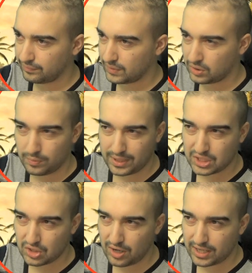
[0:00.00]
Could be a
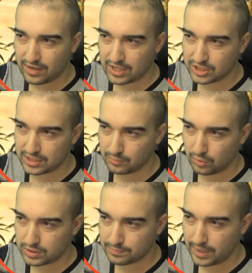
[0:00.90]
tiger, actually. The
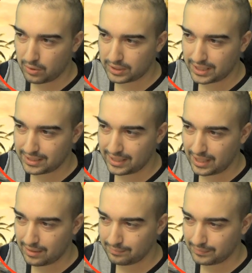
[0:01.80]
more it's melding in here,